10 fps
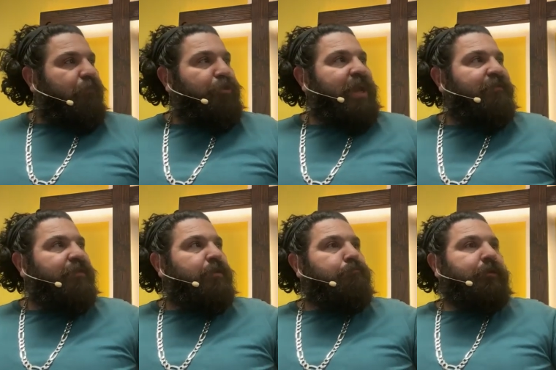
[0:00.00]
for
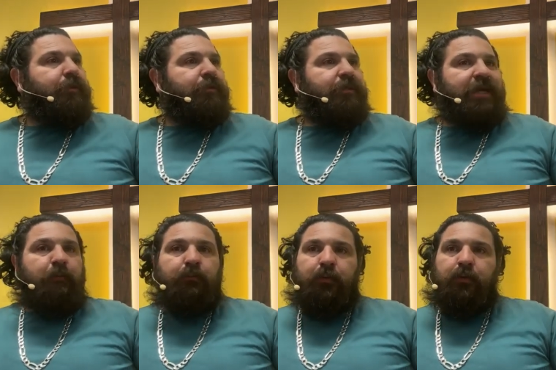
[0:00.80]
David to build the
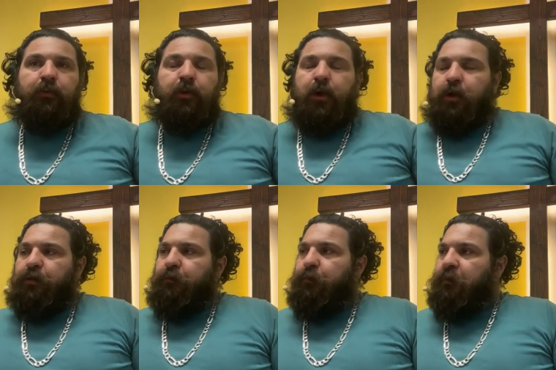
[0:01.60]
temple.
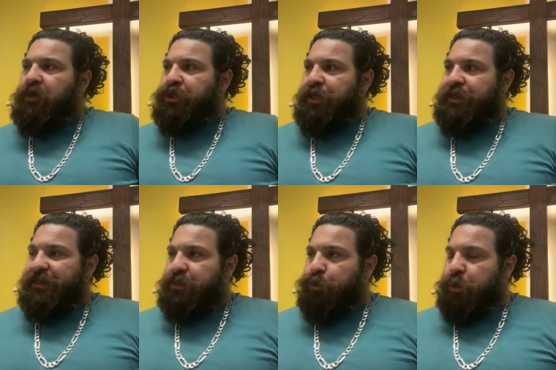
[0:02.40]
The foolishness
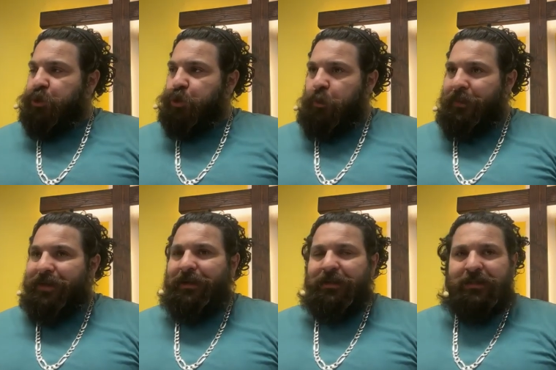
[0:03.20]
is to assume
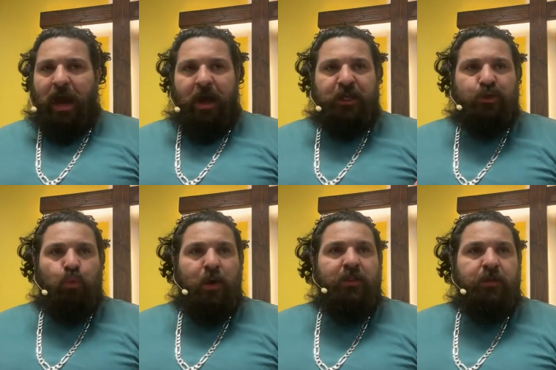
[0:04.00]
because God is
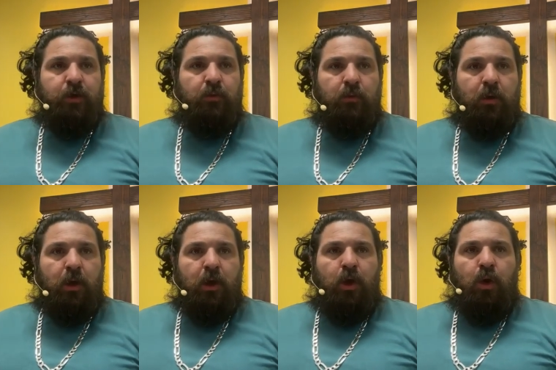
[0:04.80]
with you,
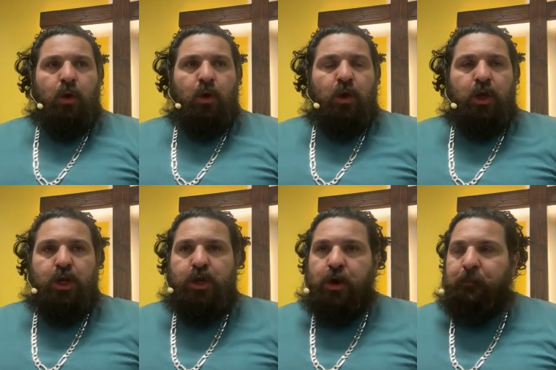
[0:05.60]

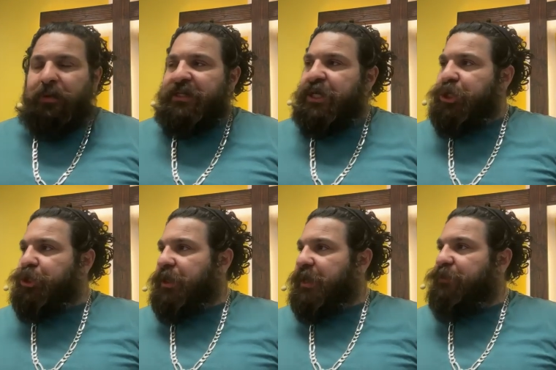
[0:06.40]
your
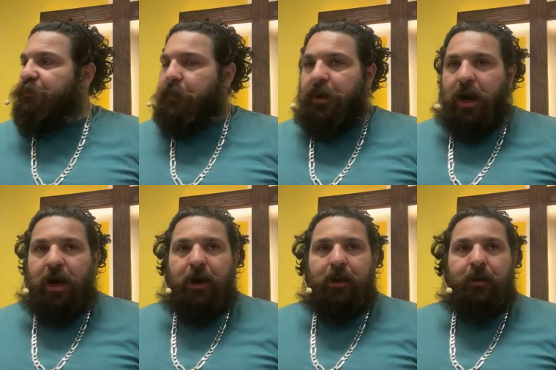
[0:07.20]
petition is from
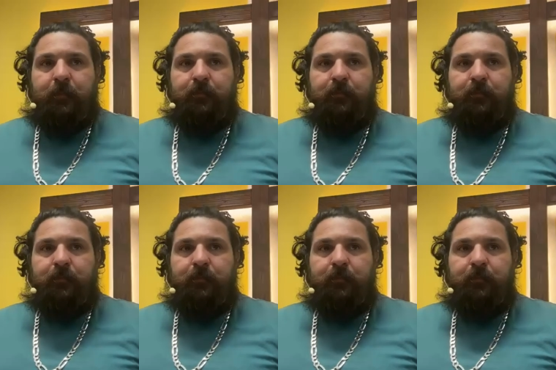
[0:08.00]
God.